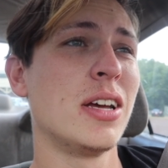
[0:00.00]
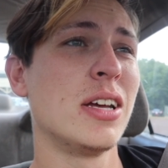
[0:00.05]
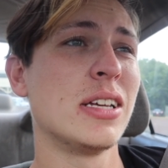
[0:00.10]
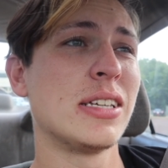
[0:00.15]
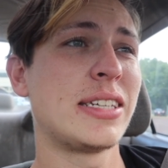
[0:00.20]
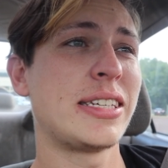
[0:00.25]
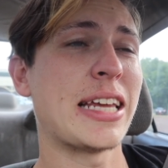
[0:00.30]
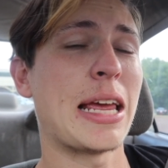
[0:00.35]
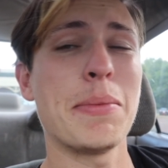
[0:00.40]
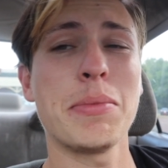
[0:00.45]

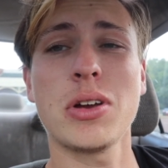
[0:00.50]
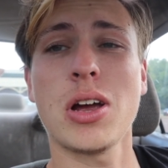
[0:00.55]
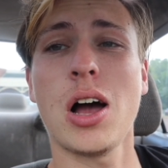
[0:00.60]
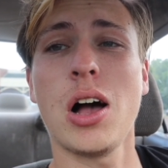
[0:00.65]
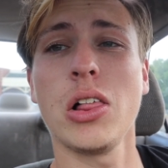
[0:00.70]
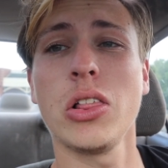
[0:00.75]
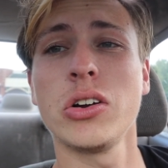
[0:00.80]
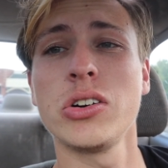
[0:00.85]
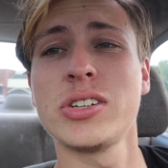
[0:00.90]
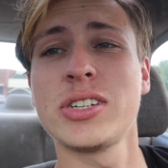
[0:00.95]
same
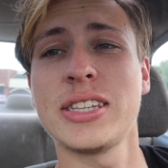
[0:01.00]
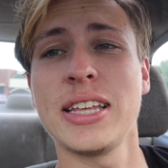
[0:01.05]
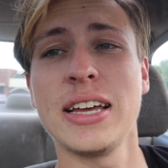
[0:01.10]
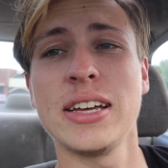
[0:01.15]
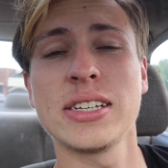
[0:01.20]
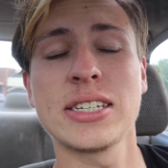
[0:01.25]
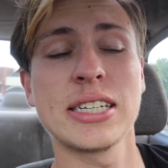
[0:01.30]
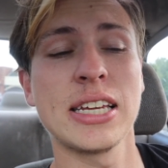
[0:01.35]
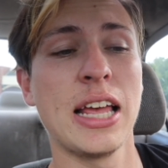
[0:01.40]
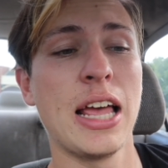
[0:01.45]
color as
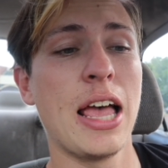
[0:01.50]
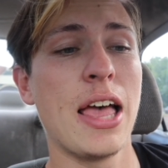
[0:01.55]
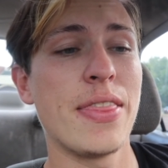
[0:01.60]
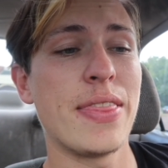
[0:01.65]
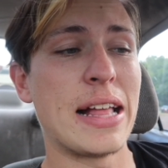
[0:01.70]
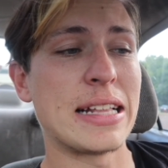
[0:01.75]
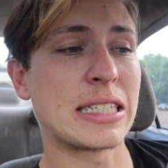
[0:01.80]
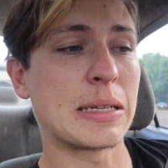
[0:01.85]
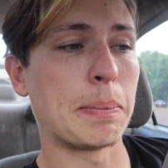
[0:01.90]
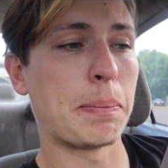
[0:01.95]
this,
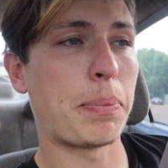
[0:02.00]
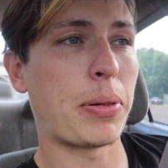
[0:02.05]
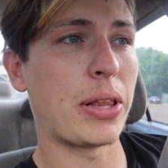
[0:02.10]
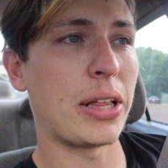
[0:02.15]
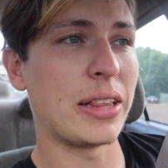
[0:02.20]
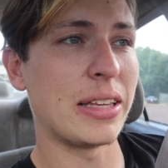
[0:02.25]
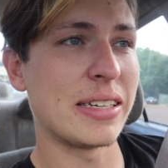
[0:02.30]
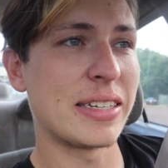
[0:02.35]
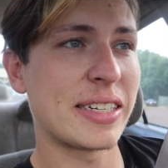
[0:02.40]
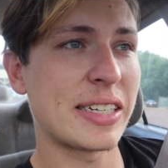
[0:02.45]
that's
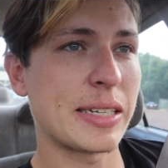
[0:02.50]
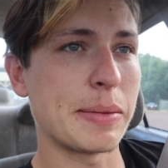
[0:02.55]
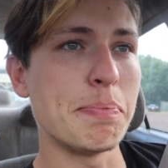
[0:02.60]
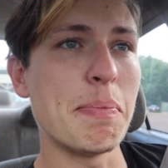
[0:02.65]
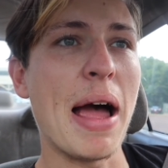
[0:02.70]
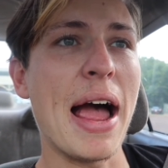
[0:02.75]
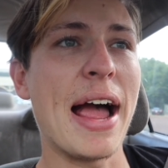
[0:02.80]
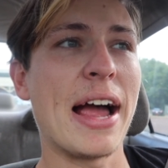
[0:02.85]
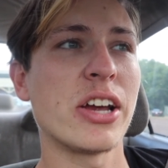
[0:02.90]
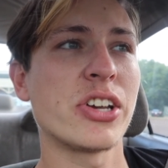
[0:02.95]
completely
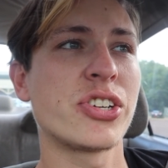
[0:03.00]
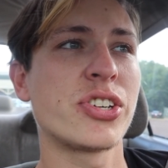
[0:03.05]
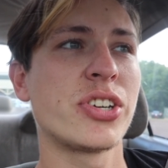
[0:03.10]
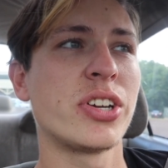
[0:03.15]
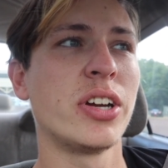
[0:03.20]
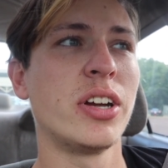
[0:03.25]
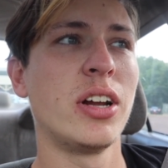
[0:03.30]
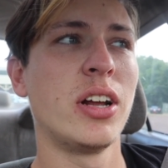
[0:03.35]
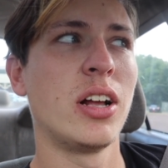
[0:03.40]
smashed,